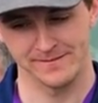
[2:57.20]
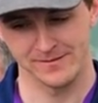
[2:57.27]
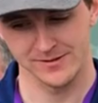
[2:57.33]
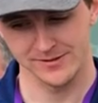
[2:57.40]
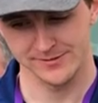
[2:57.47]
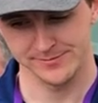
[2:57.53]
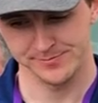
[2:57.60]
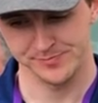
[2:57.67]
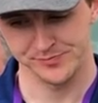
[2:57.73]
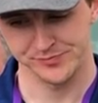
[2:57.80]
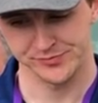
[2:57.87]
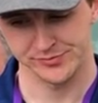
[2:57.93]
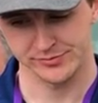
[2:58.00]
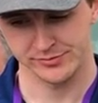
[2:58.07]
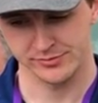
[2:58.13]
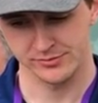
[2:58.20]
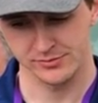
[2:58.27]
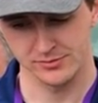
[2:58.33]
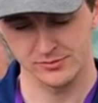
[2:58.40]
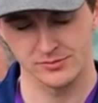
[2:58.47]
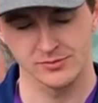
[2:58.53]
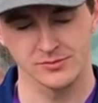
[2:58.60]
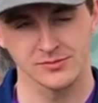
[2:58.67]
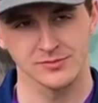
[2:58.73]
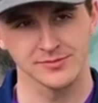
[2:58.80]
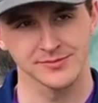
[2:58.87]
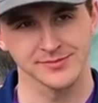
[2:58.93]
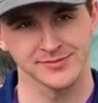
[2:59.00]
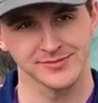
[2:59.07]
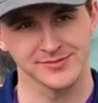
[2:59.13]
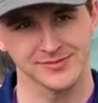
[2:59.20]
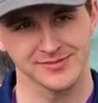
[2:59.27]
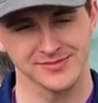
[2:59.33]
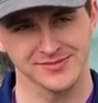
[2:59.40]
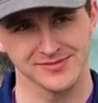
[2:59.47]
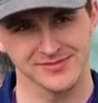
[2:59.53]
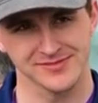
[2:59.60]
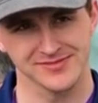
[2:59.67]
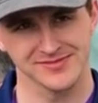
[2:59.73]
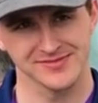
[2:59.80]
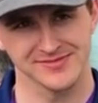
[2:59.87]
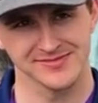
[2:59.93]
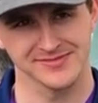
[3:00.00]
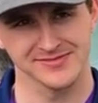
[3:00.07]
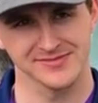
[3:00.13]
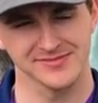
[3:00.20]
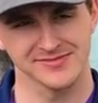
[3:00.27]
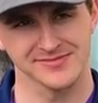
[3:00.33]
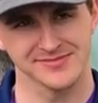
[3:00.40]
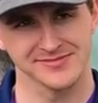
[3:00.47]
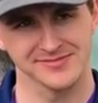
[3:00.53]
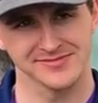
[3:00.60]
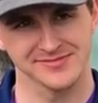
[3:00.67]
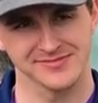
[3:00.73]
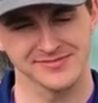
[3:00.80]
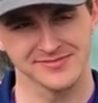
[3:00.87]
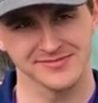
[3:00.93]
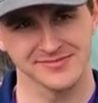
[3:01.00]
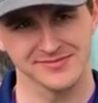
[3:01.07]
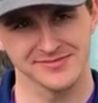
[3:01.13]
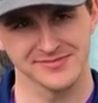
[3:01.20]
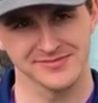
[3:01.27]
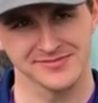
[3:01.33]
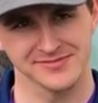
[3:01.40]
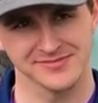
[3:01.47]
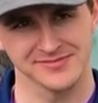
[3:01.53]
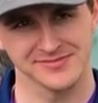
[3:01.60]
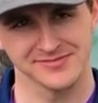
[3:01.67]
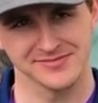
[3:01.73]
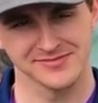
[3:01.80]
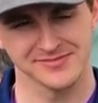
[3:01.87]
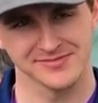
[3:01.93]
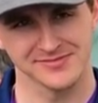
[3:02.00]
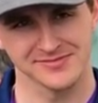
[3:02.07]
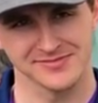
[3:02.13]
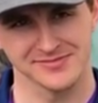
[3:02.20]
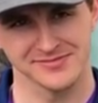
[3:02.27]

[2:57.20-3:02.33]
This person isn't speaking.